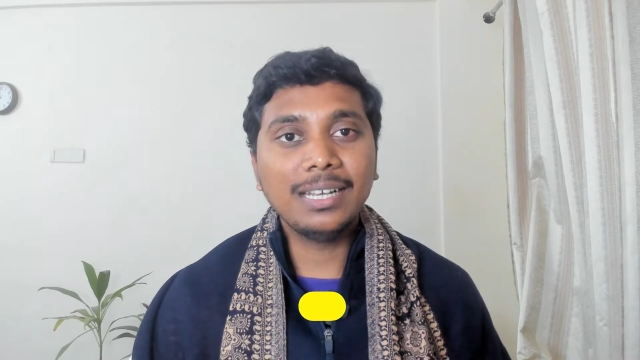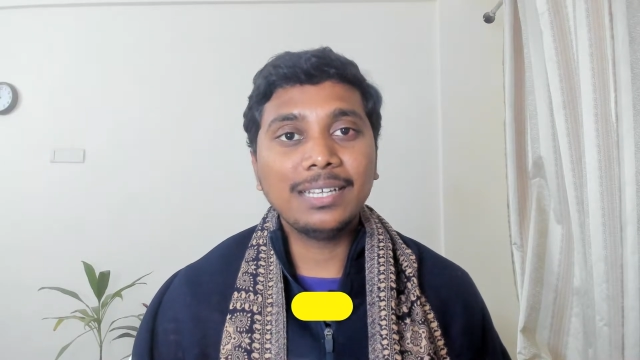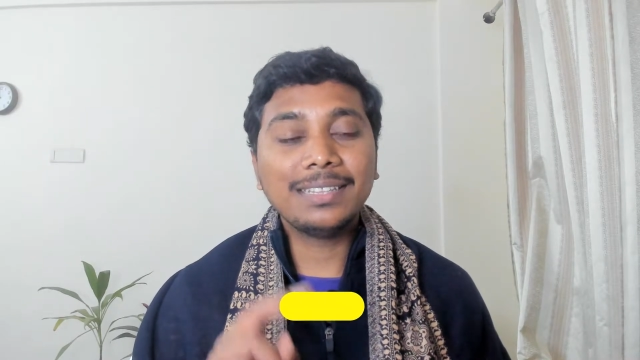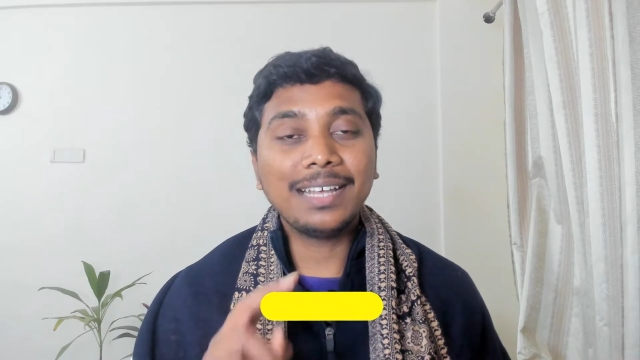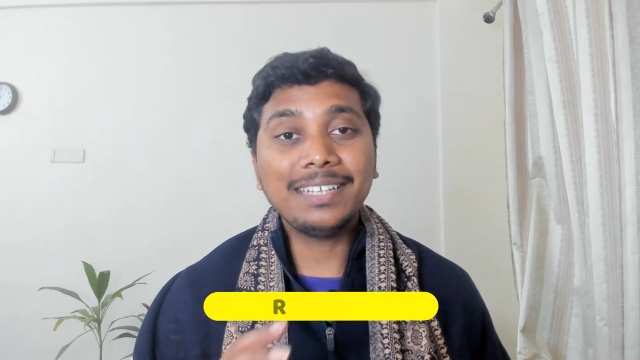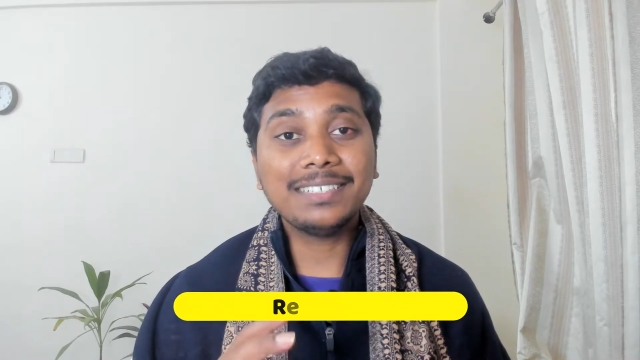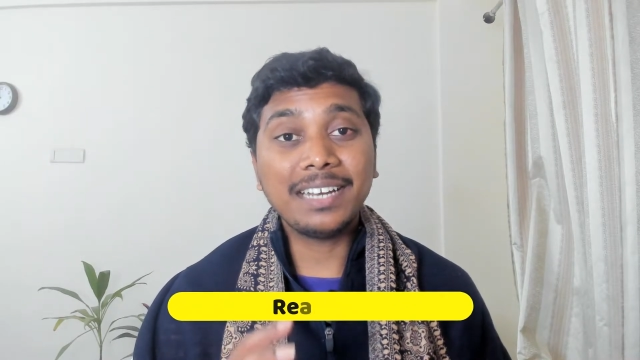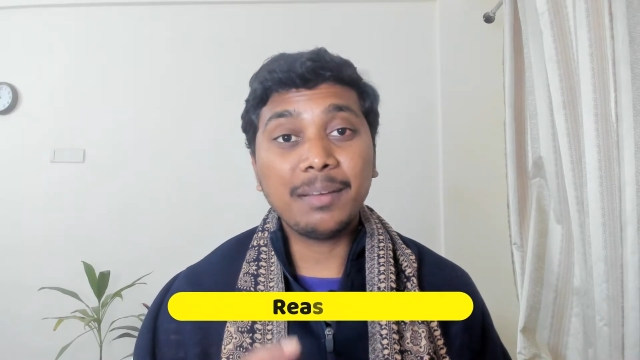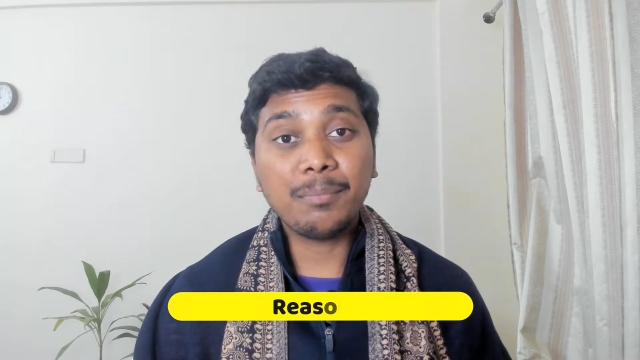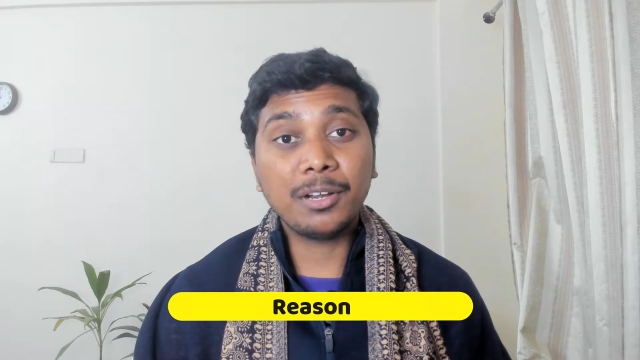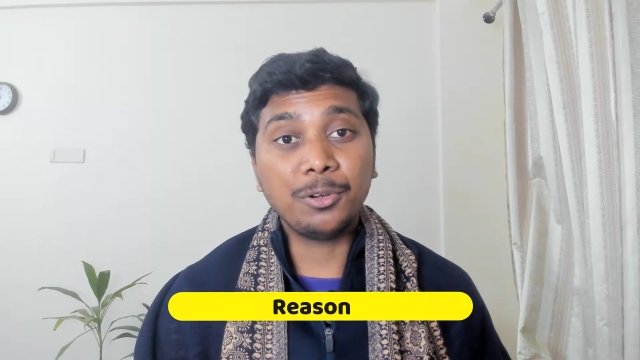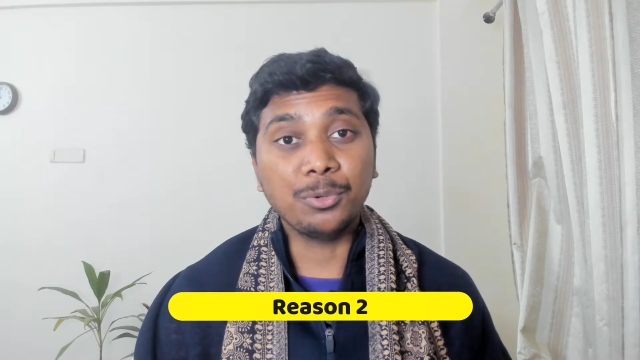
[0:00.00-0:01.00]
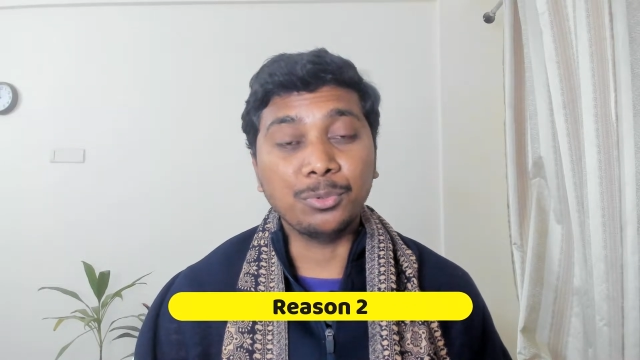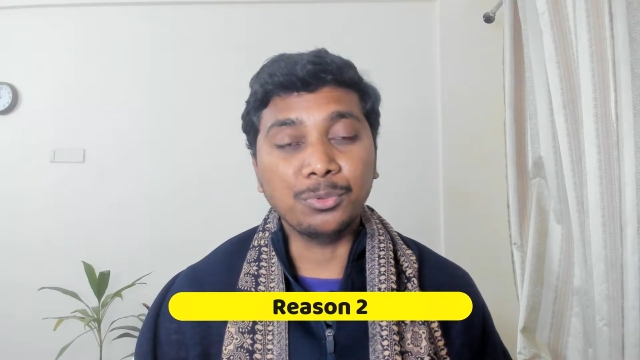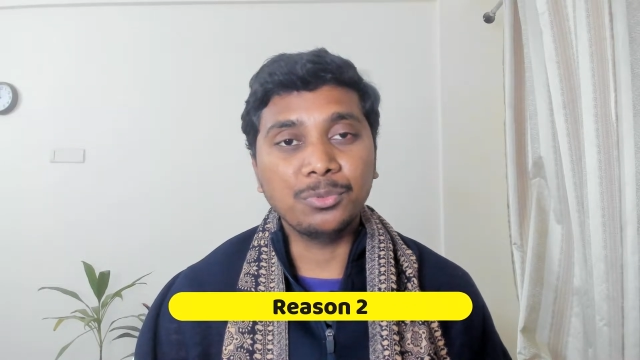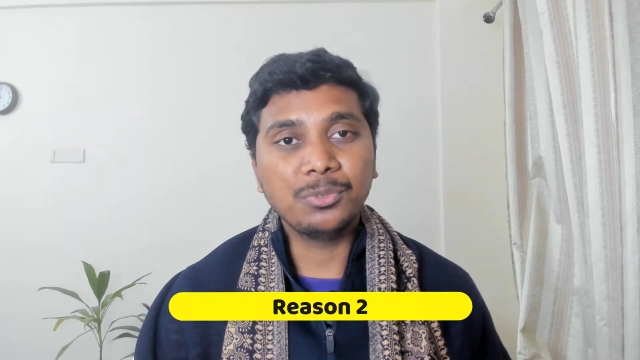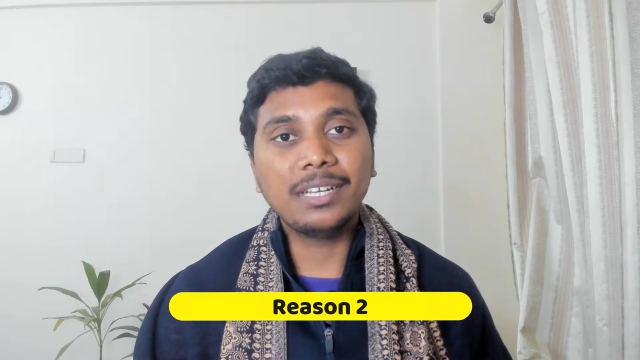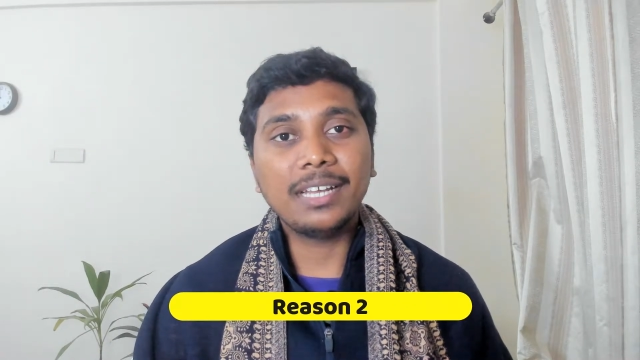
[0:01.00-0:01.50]
The reason number 2.
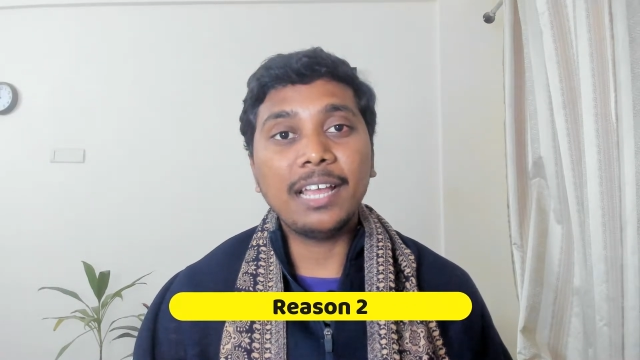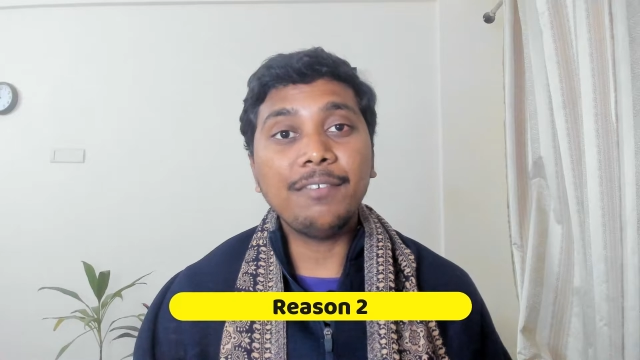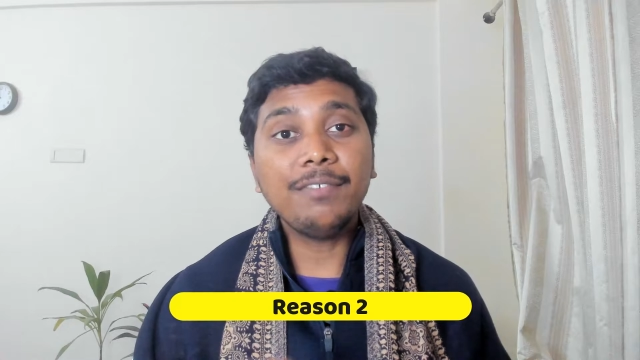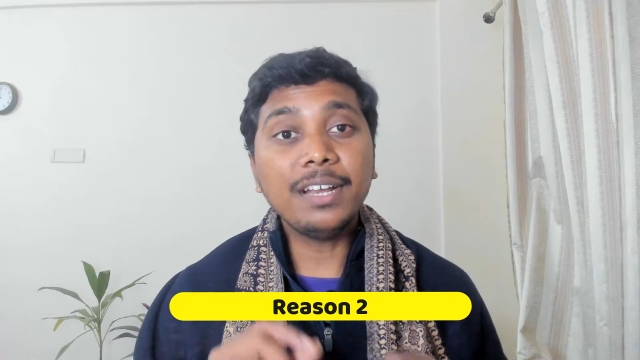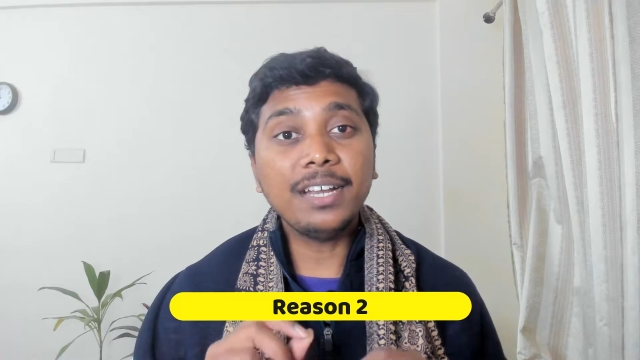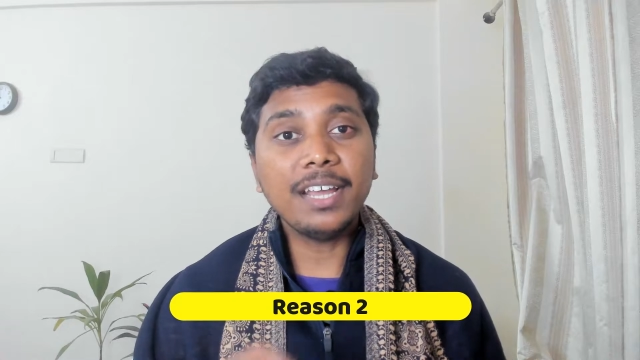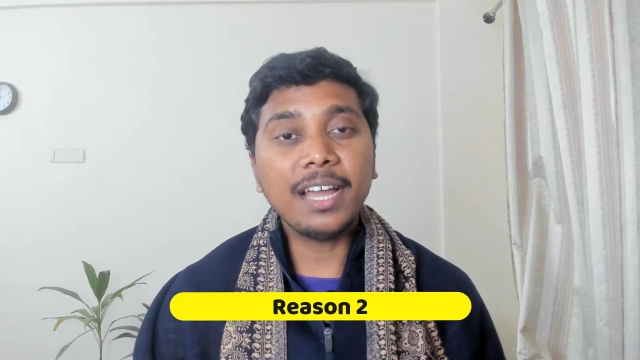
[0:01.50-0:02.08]
Every day